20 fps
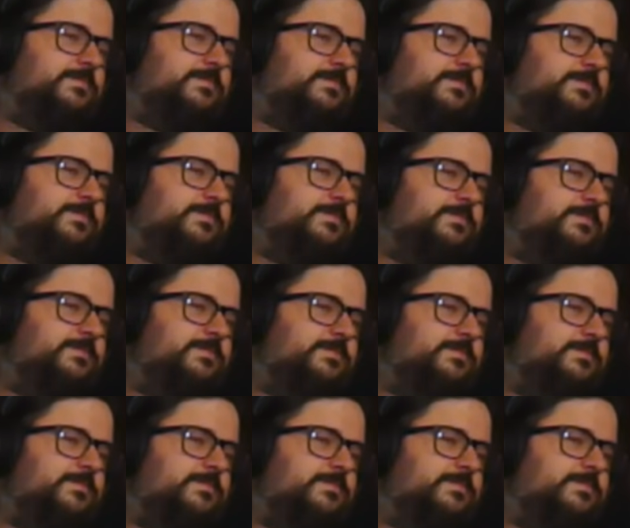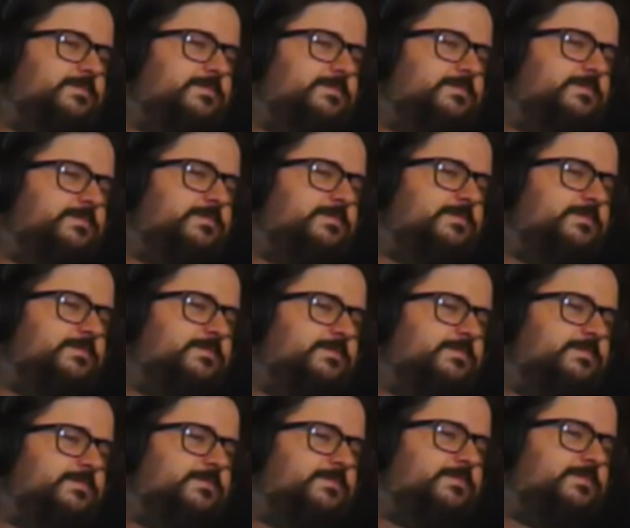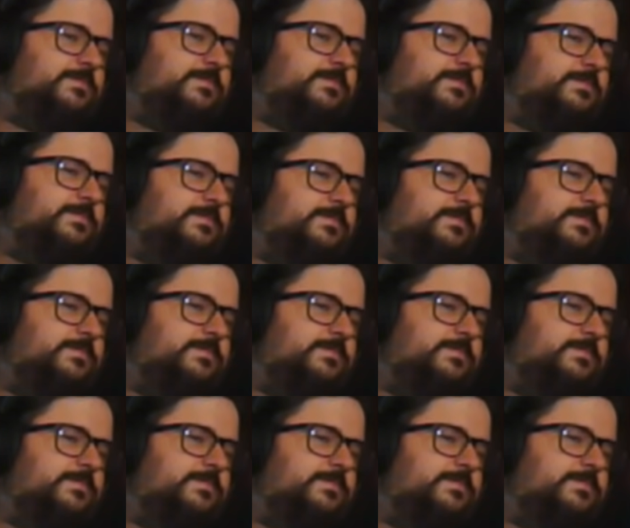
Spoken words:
(not speaking)